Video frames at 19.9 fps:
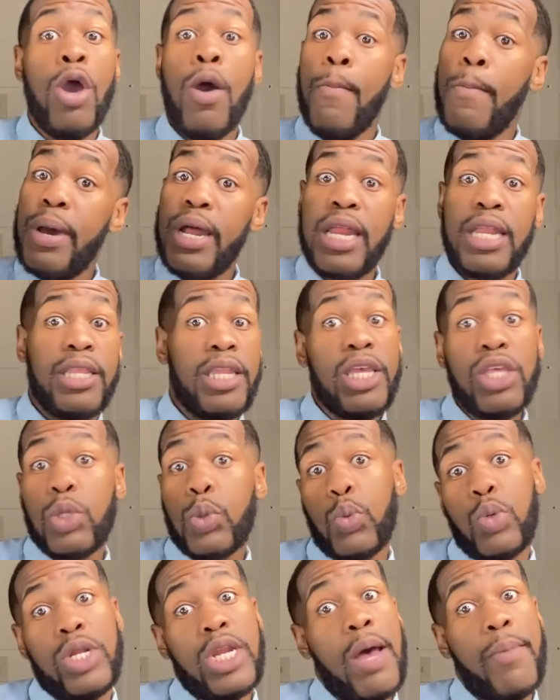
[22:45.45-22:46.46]
But in this
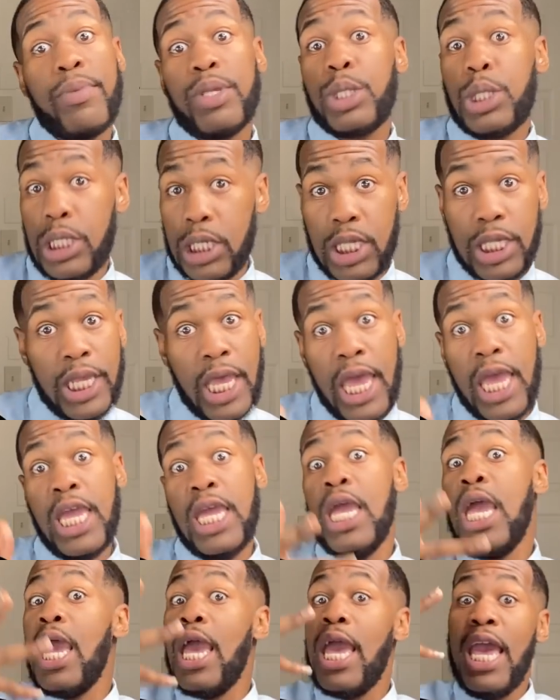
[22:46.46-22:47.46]
one, I'm going to just say,
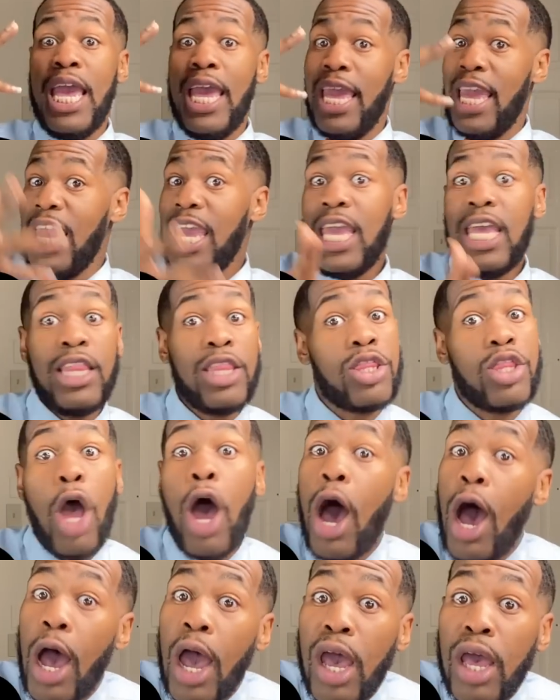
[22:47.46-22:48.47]
he
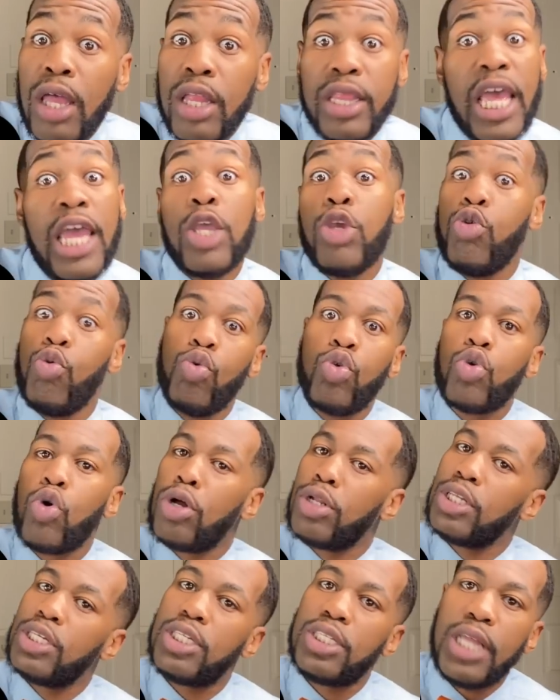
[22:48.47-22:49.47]
thought that you were going
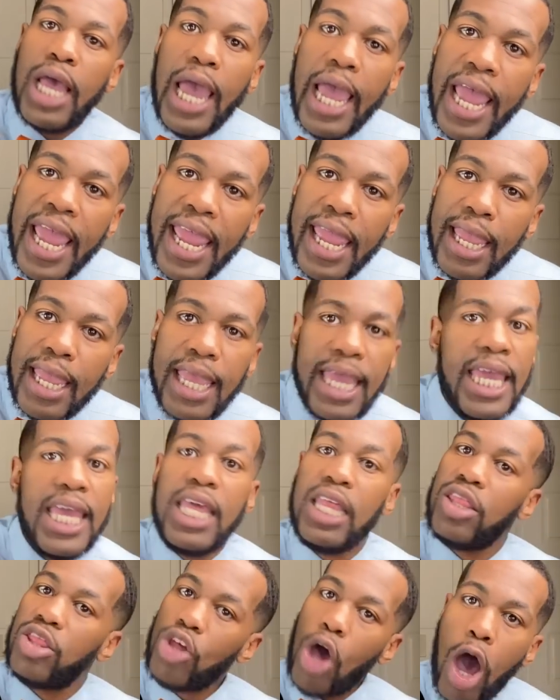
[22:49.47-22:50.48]
to stay.
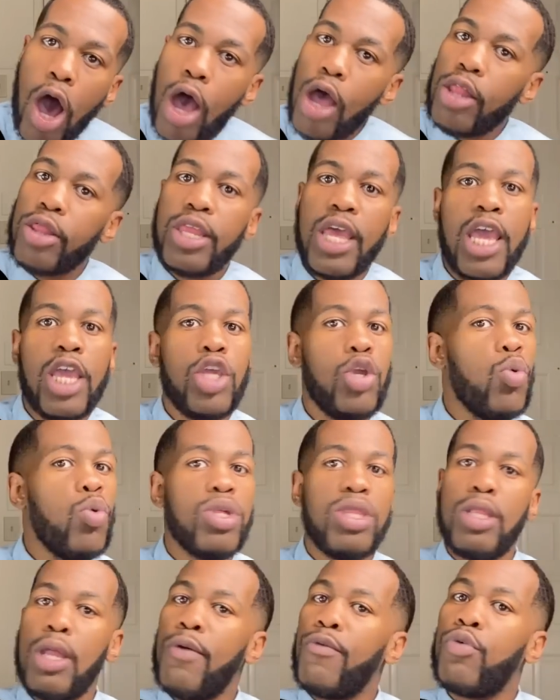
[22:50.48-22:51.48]
He thought that you was
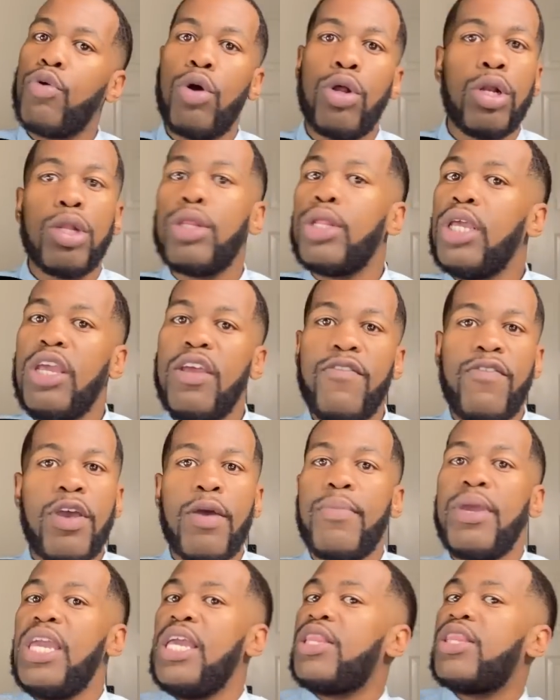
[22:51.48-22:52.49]
never going to leave him.
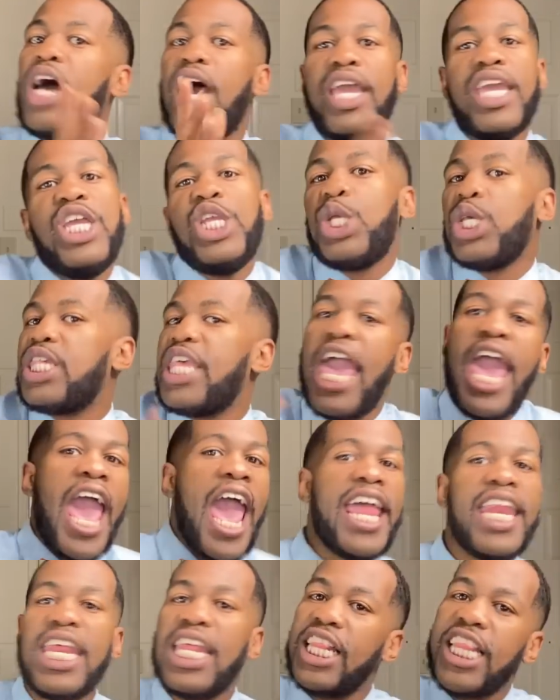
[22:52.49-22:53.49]
He thought he just
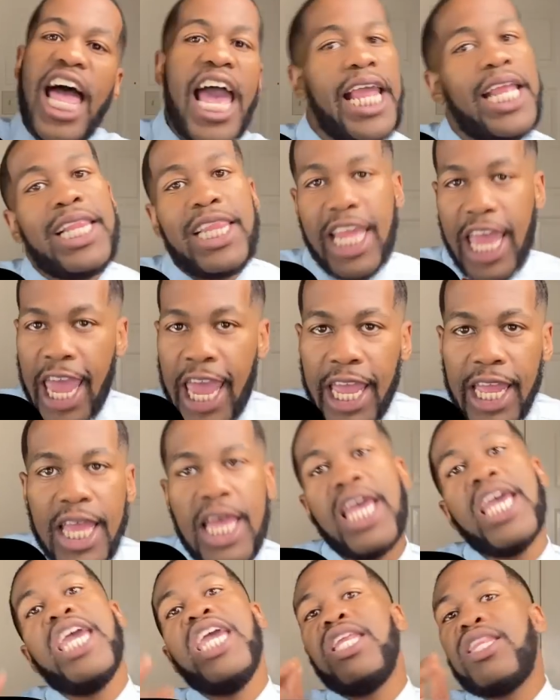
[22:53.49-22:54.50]
had it like that.
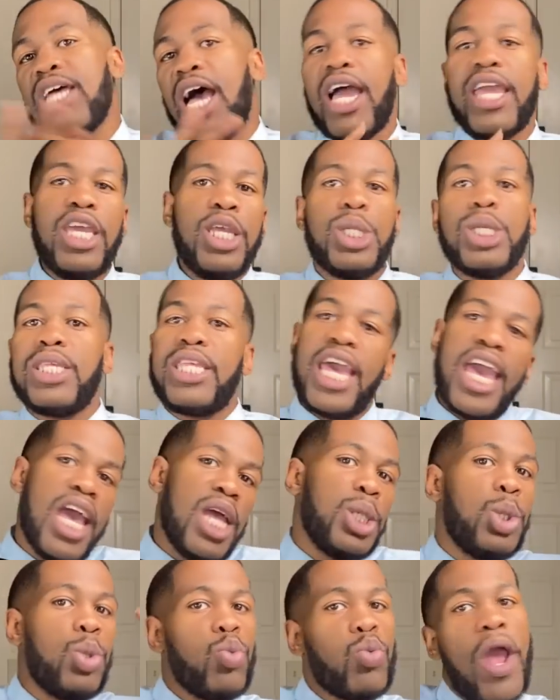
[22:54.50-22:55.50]
He thought he just had
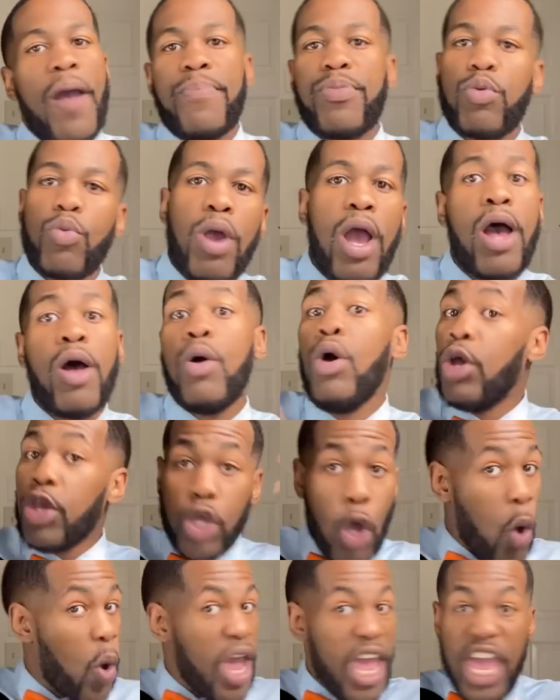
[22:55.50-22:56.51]
you wrapped around.
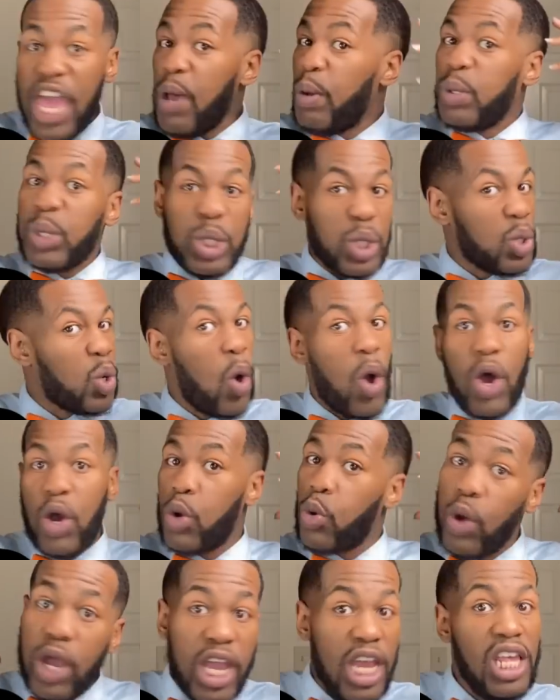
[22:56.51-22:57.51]
Your head was just going
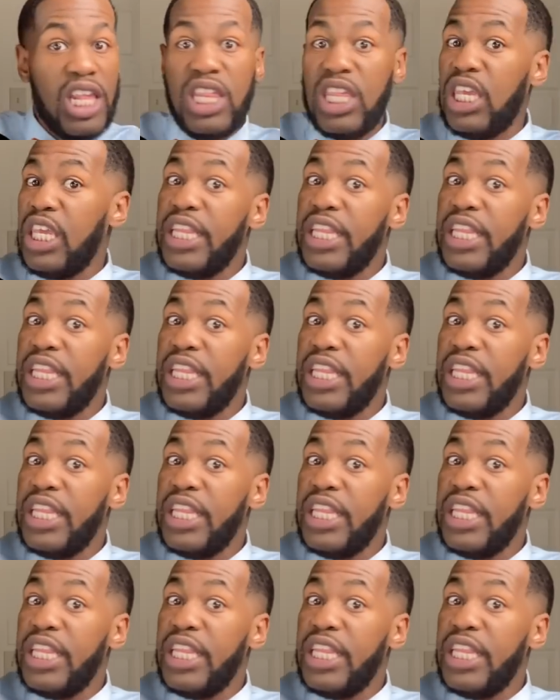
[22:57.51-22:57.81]
crazy.